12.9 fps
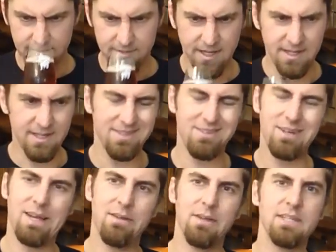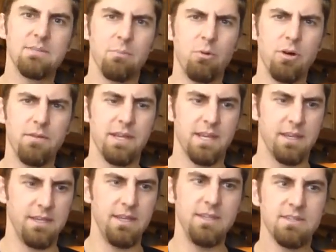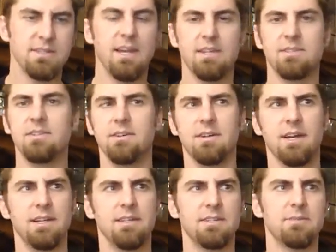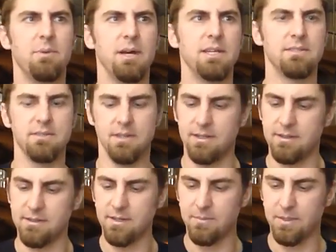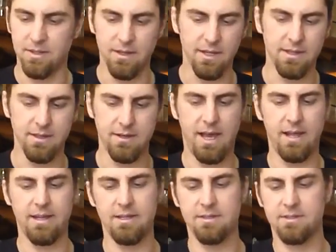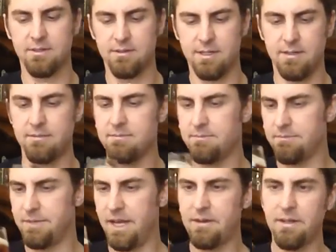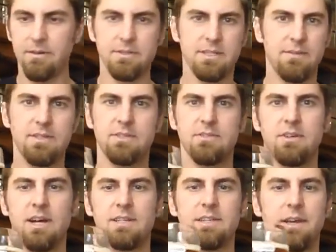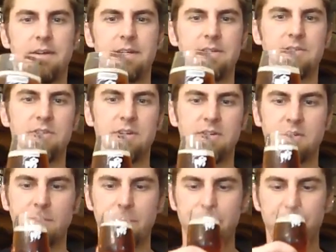Not well. It's more like a yeast ester kind of spice than something like they'd add in. So uh, I don't know. Let's give this a try. See how it is. Cheers.